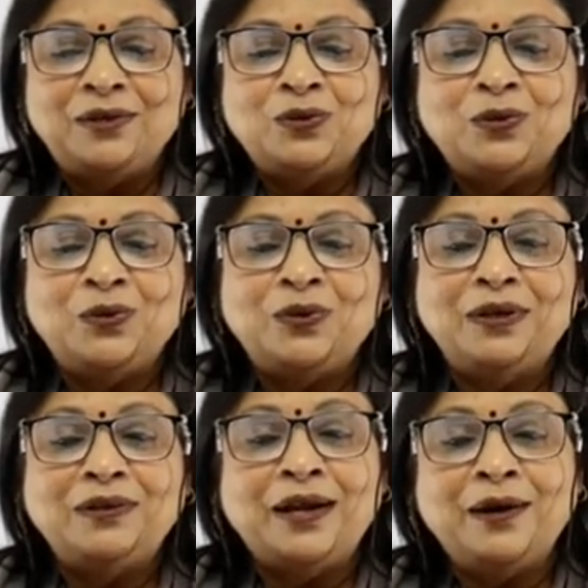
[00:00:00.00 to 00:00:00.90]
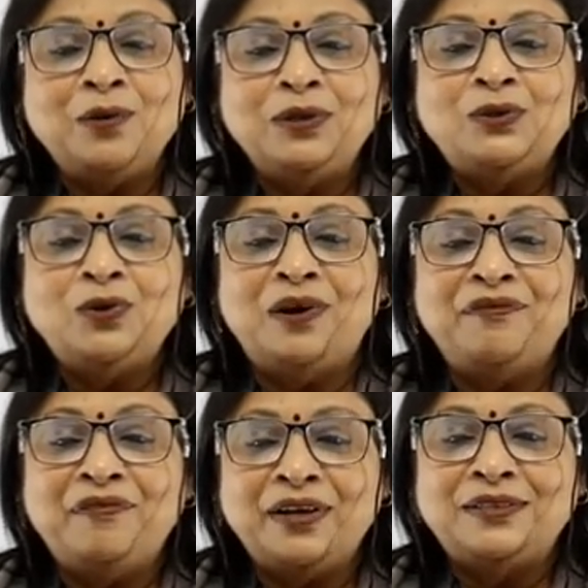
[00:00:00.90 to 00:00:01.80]
So that also
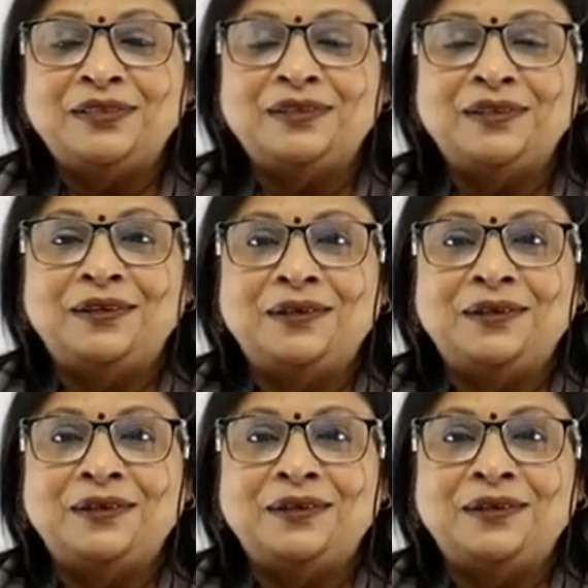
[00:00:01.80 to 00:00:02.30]
affects